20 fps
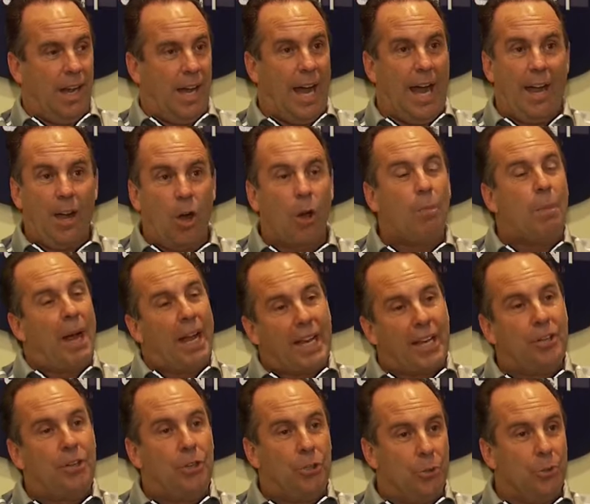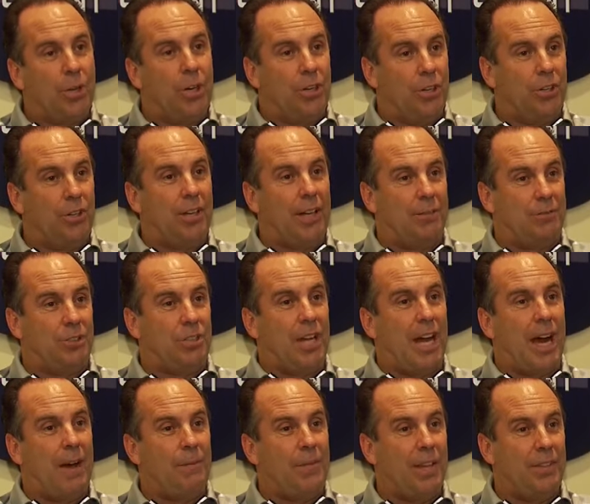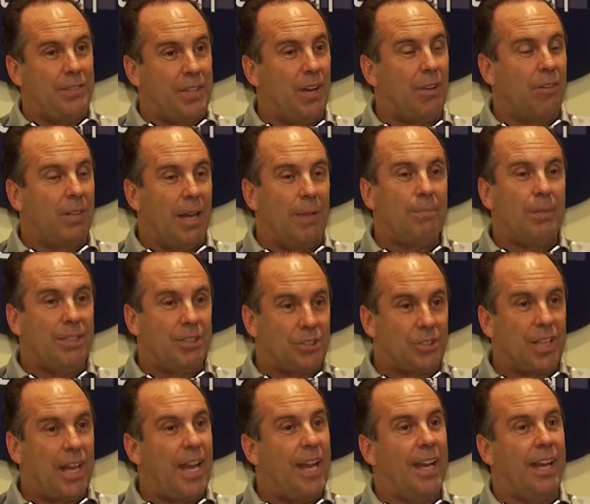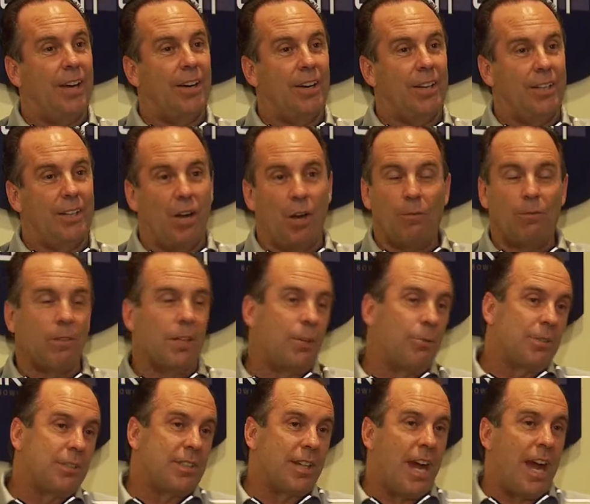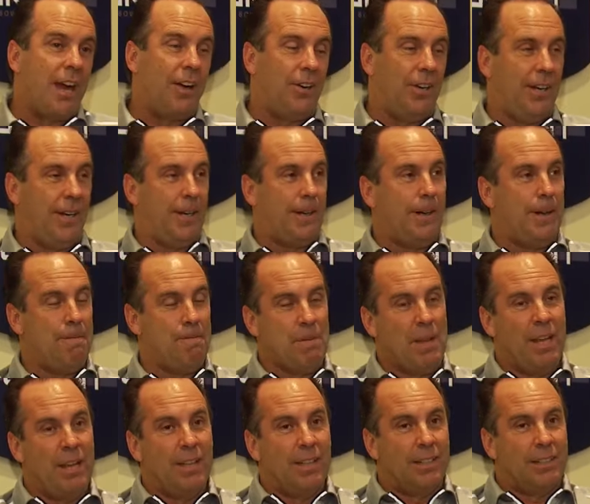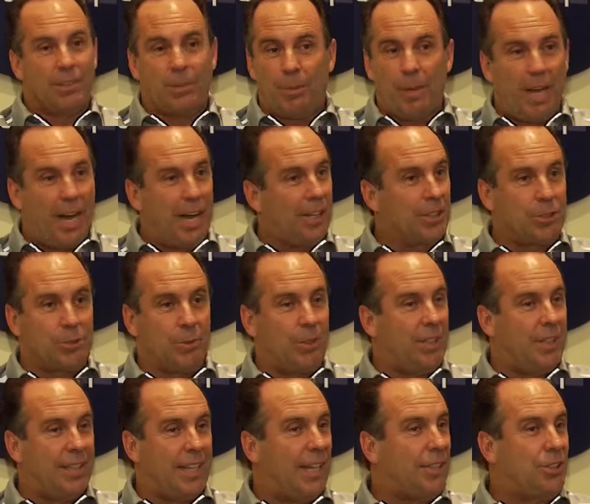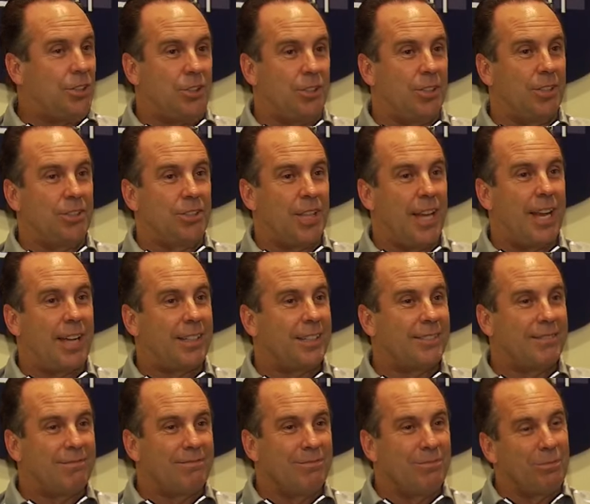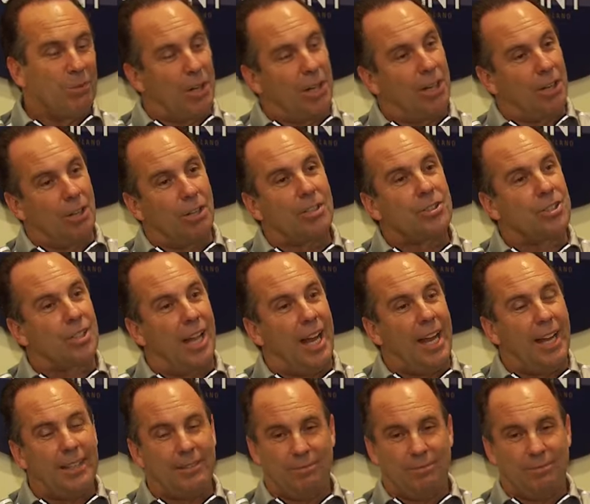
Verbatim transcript: I hope I can do a good enough job that they'll let me stay here and hopefully retire here. And to be honest with you, that sure as heck what it looks like.